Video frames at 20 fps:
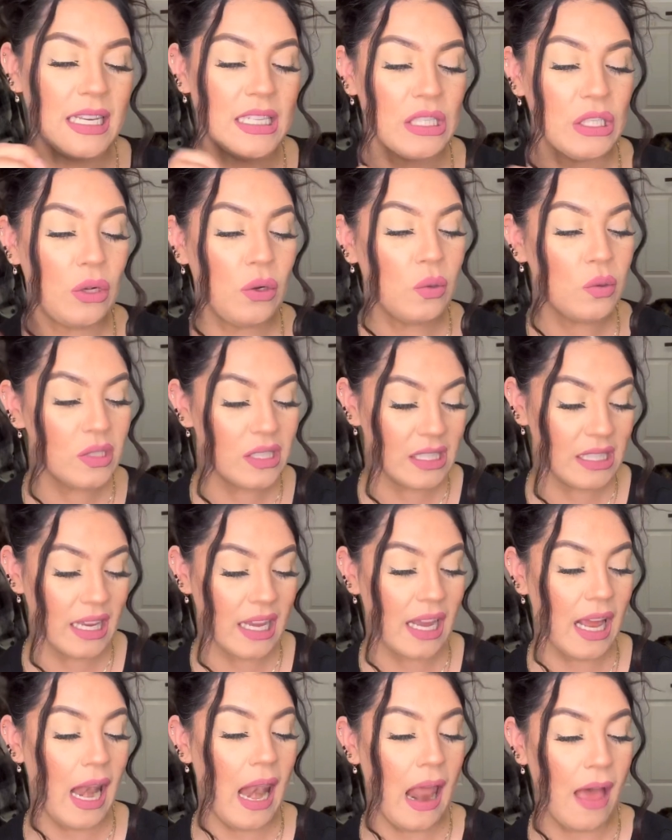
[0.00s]
Luce
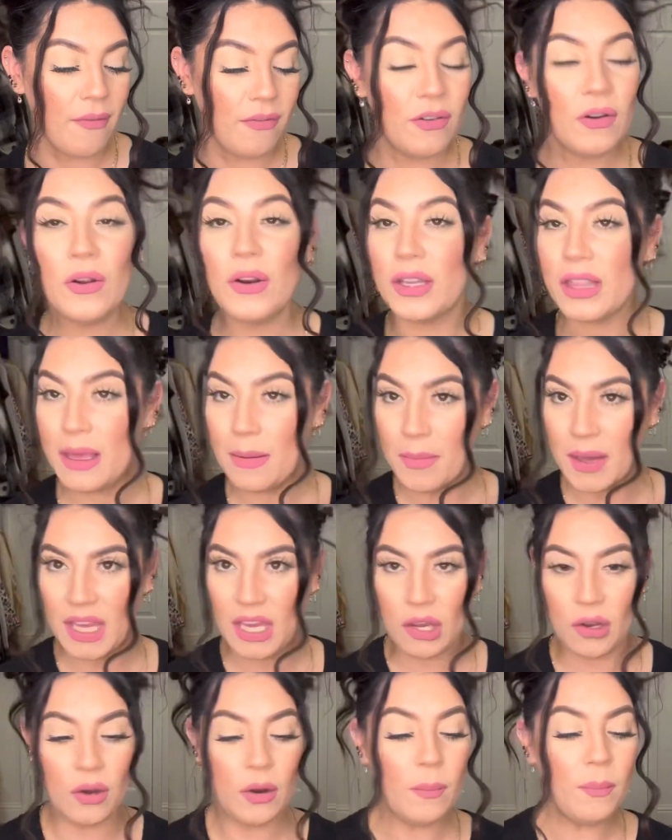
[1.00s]
La Flor de
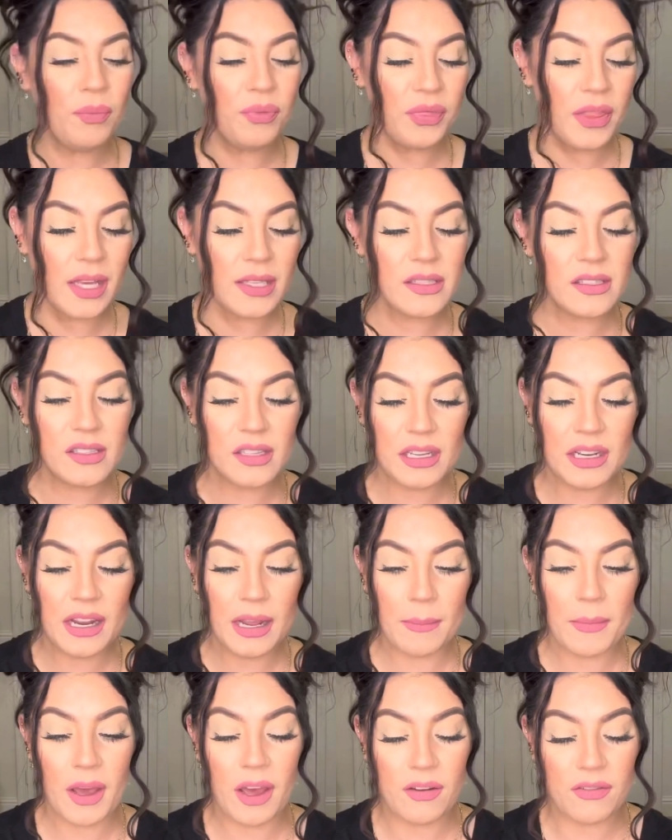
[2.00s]
Mexico. That's the
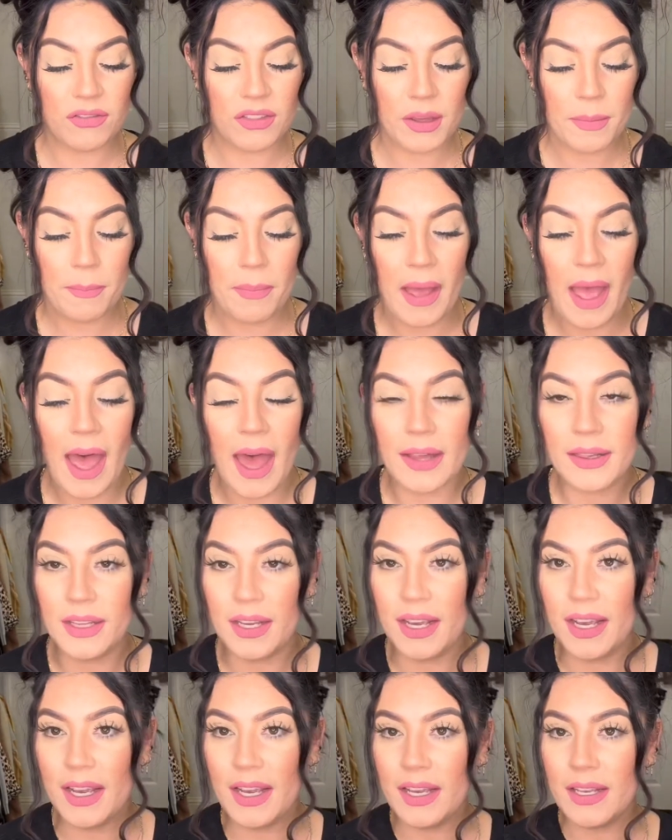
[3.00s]
name of the
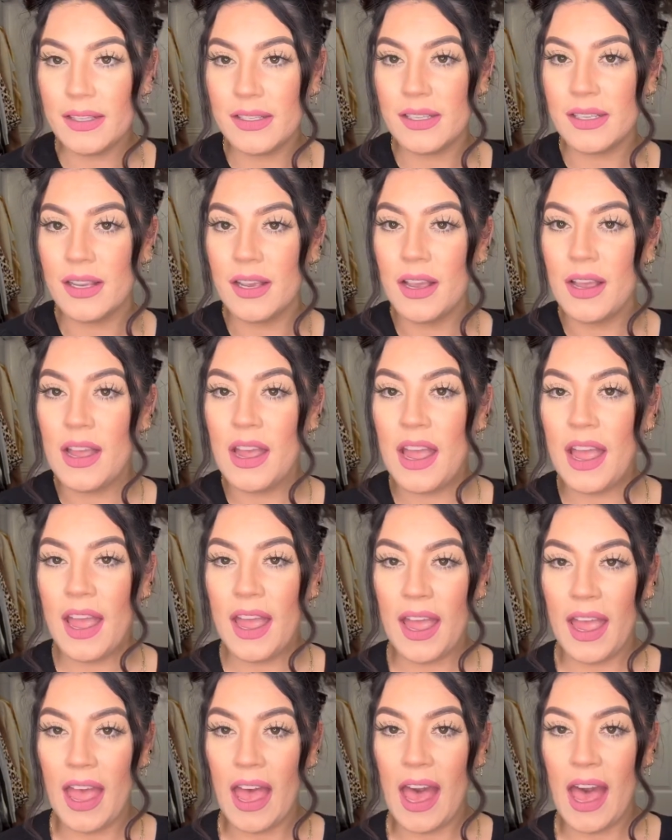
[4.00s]
palette.
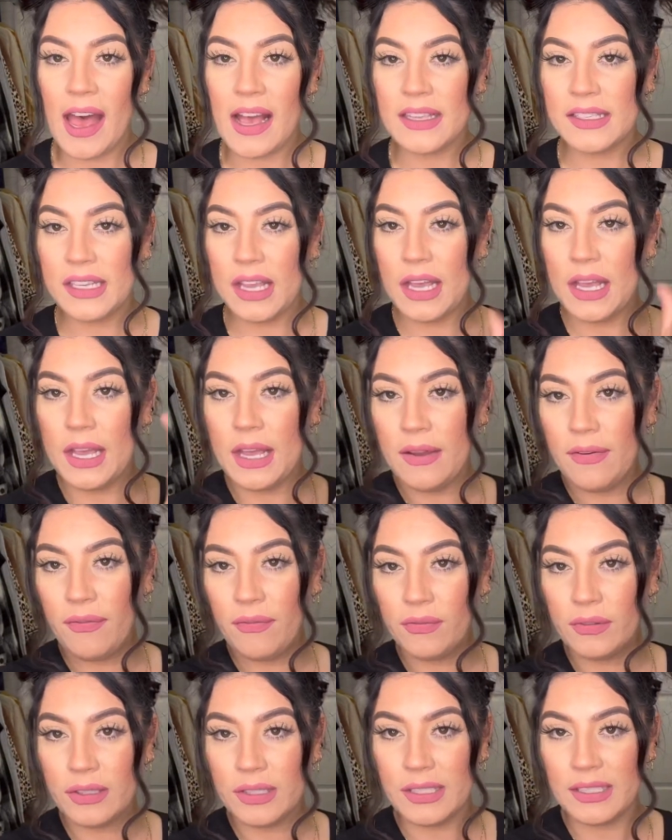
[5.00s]
It has a
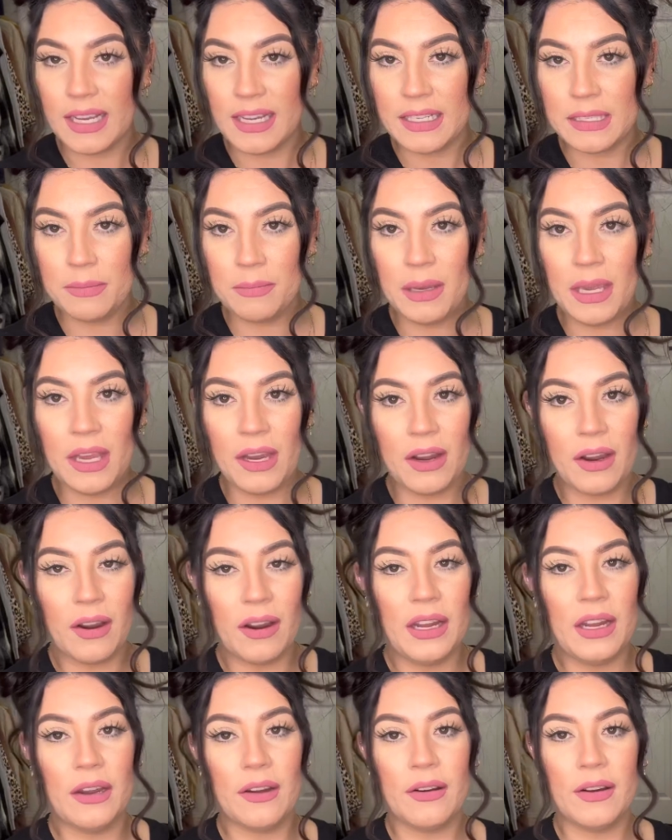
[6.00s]
full-size mirror
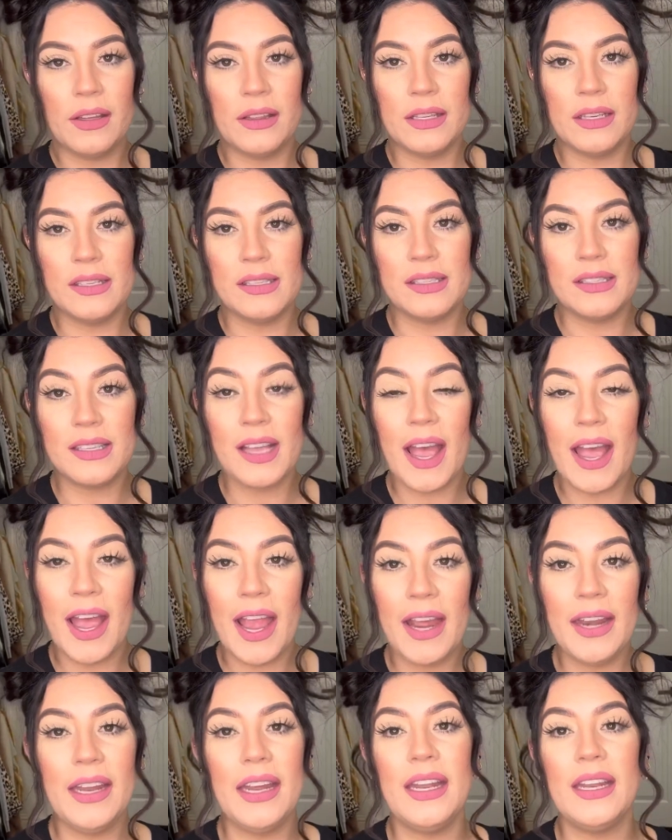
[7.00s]
here on the
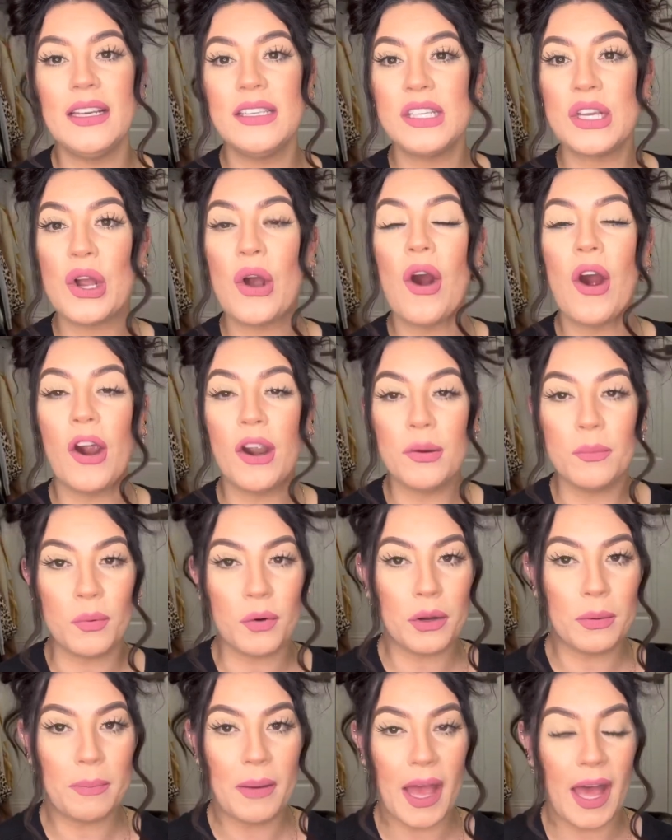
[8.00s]
side. It is a
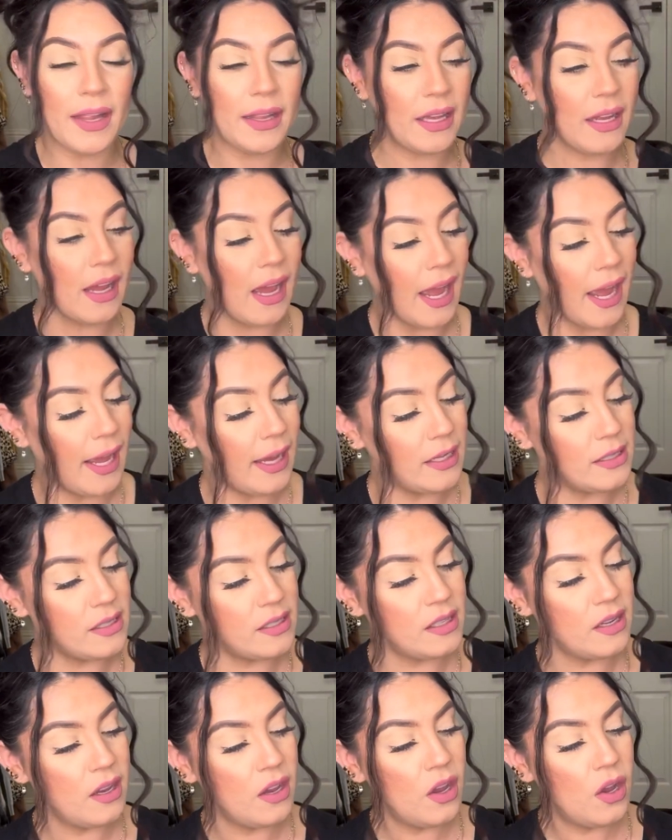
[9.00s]
cardboard palette,
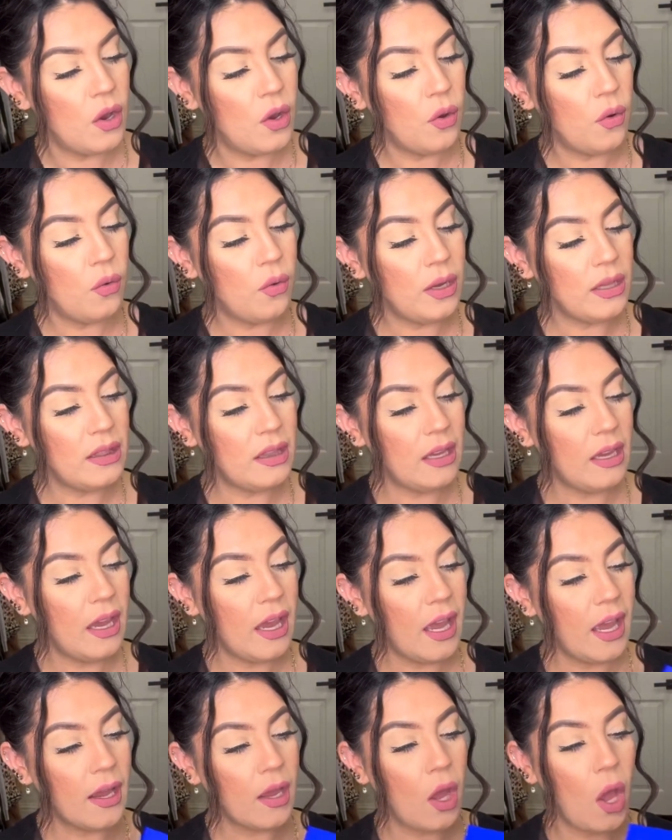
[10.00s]
guys. What the
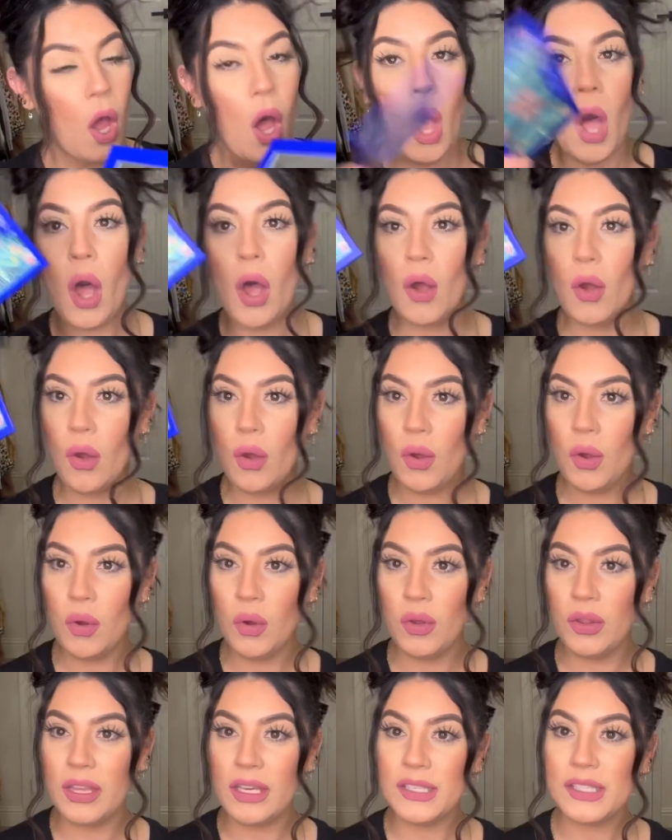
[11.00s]
heck?
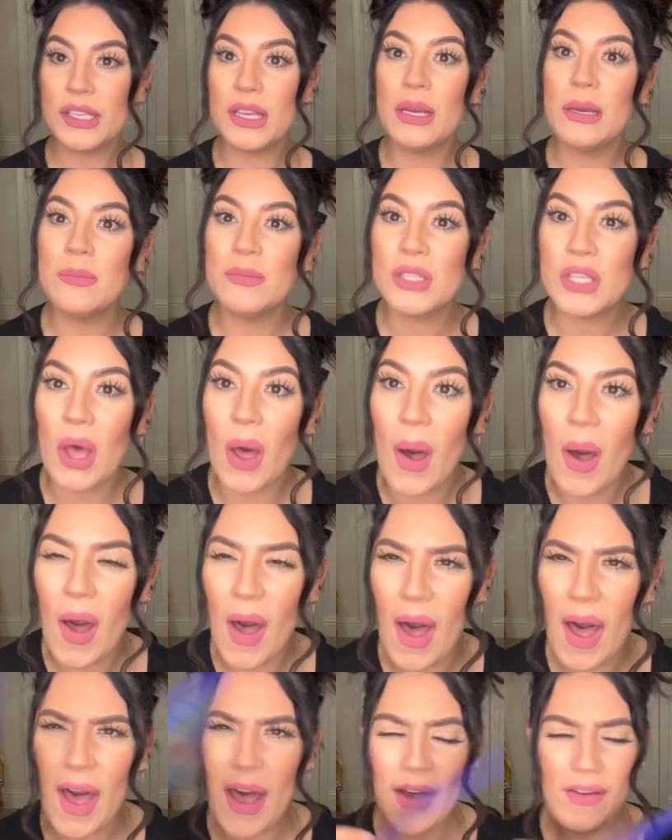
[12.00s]
Oh, this comes
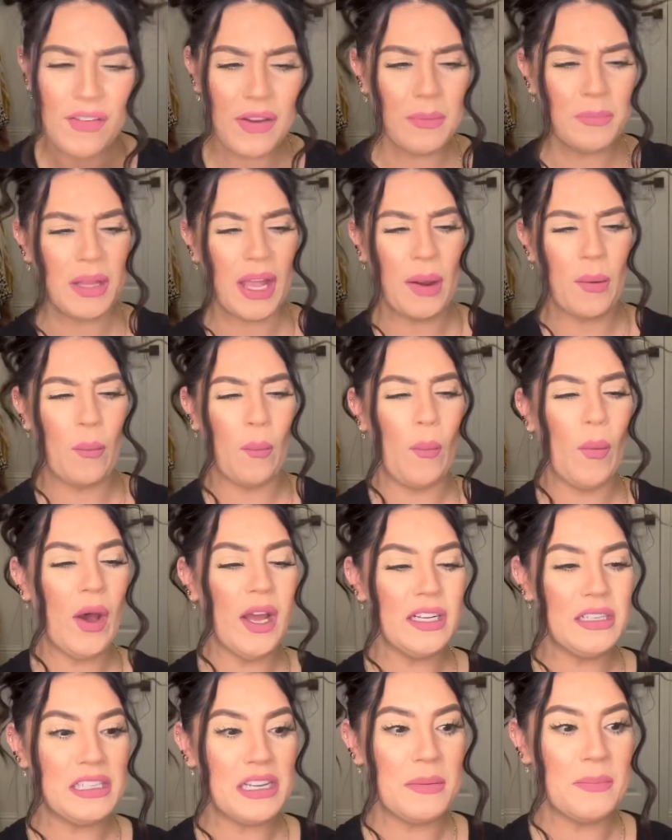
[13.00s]
off. I'm like,
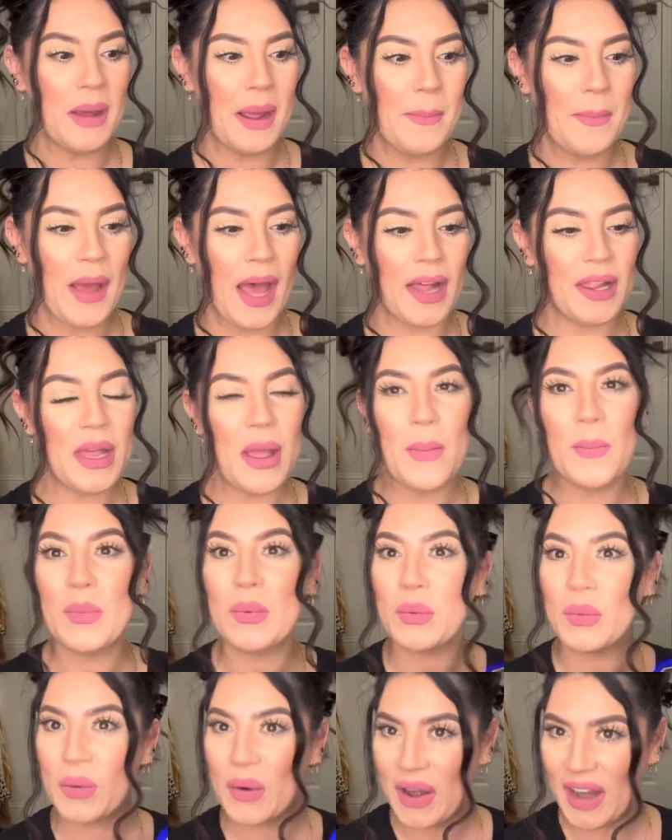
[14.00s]
what? Did my palette
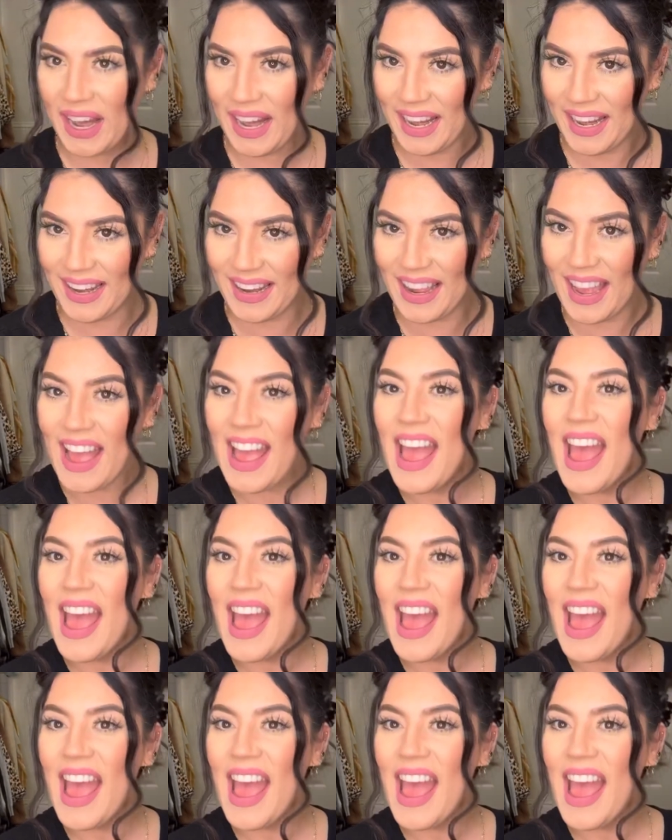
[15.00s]
break?